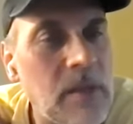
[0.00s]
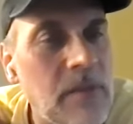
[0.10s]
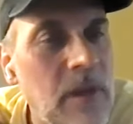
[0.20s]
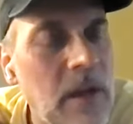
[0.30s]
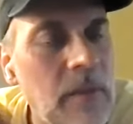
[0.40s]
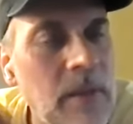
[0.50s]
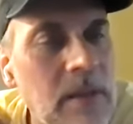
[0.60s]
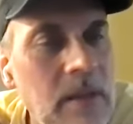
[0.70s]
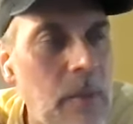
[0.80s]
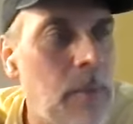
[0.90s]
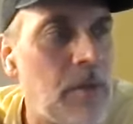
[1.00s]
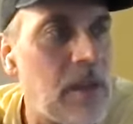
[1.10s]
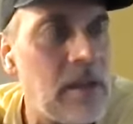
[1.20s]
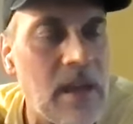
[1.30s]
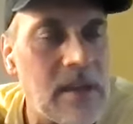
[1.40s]
environment, and we both
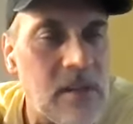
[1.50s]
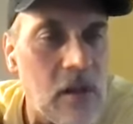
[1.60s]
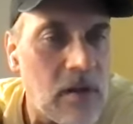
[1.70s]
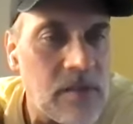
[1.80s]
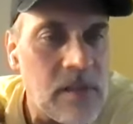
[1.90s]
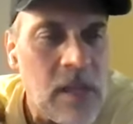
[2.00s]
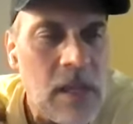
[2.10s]
had neck scarves.